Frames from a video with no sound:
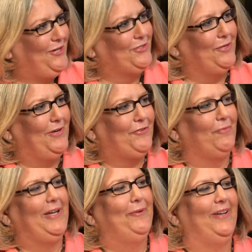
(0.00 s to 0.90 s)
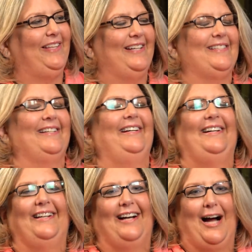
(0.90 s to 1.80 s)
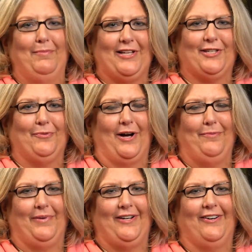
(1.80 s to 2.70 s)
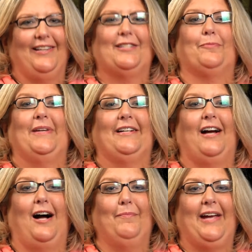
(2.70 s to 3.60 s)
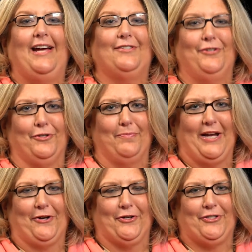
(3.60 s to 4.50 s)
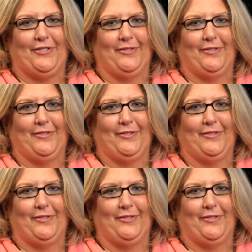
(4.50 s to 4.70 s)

so much for being with us. I'm Leslie Weidenbender, and this has been Comcast Newsmakers.